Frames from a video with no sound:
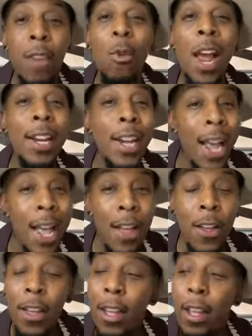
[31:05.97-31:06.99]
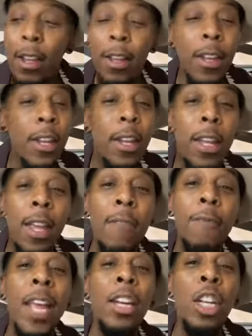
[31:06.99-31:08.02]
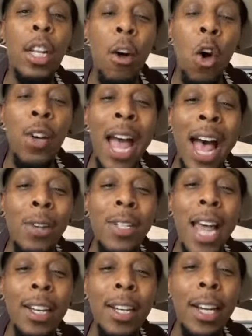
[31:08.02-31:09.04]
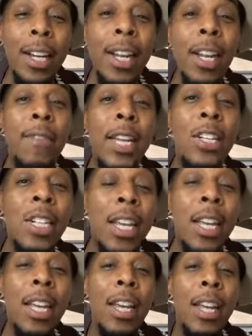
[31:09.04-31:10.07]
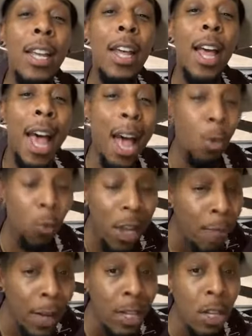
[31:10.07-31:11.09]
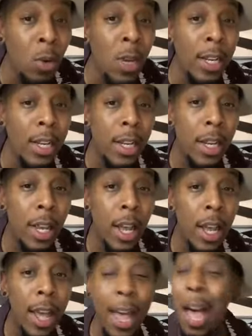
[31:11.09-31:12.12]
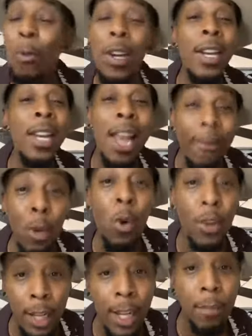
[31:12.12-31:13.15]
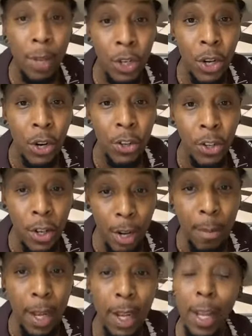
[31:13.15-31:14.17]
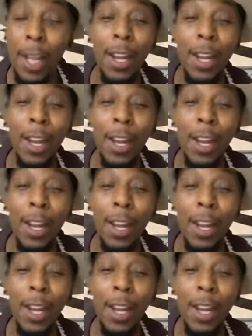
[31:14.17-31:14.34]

And right now, if they on the outside looking in, if they see how we've been doing, I would never want to come to church. You hear me?